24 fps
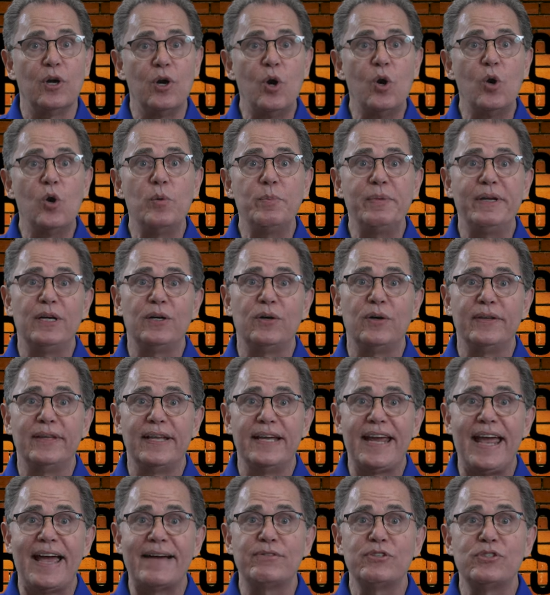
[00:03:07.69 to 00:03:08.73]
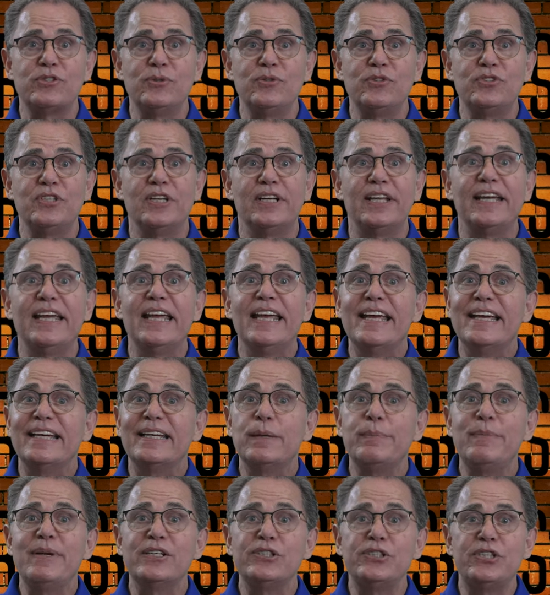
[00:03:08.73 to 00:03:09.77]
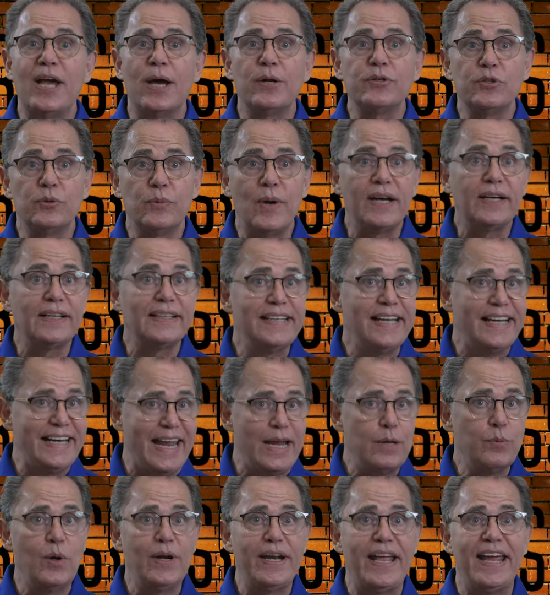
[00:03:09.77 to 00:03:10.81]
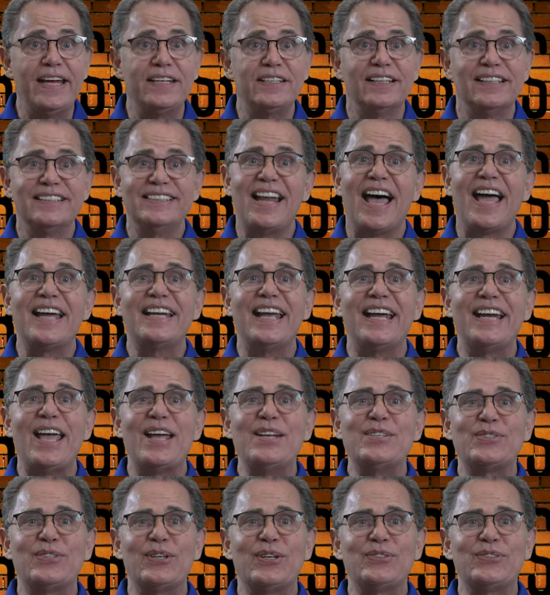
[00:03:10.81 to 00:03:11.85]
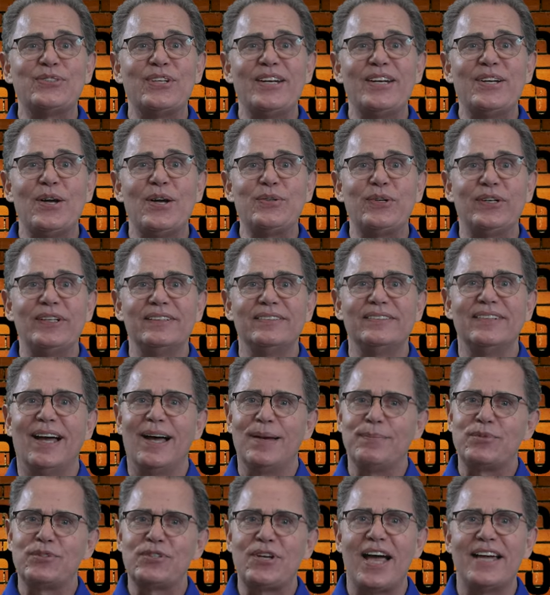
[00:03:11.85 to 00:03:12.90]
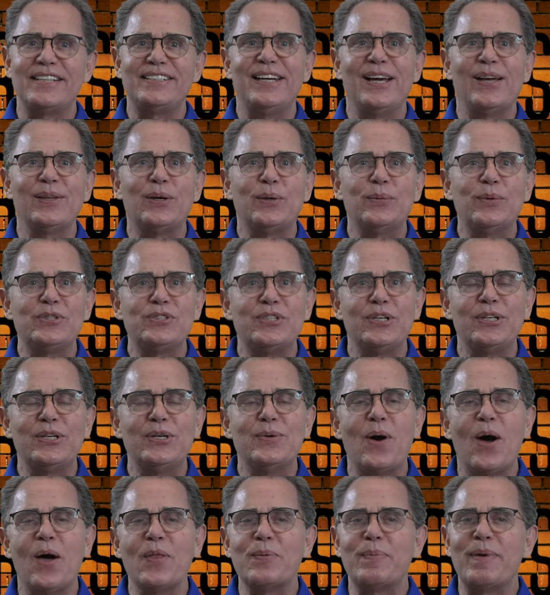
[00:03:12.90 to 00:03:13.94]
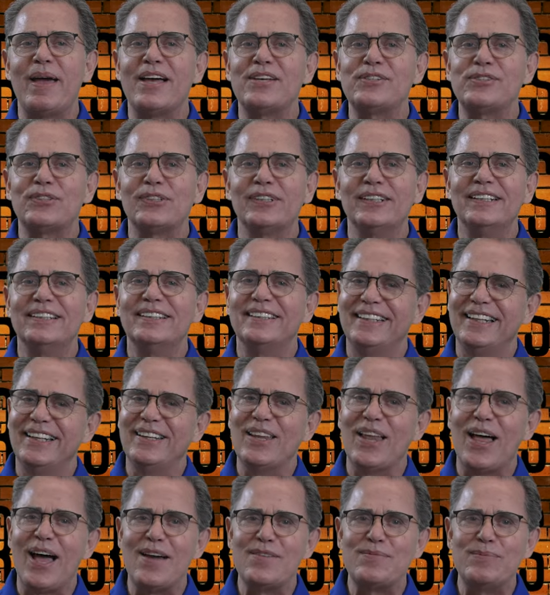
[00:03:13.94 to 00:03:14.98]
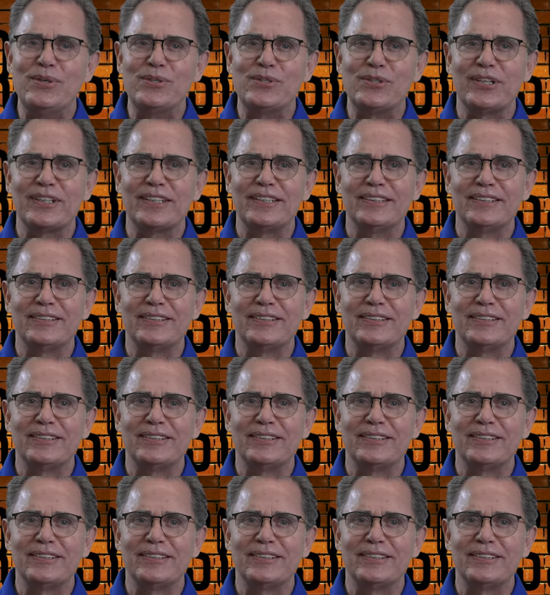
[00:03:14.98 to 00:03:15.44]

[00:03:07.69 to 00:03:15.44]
a home here in Lake Havasu City, give me a shout directly at 818-988-6800. I'm Scott Taylor, wishing you all the best in live music.